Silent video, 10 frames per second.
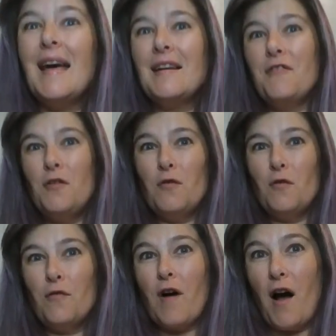And if
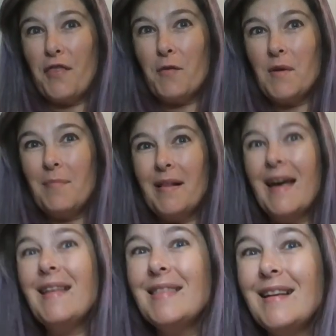you caught the replay,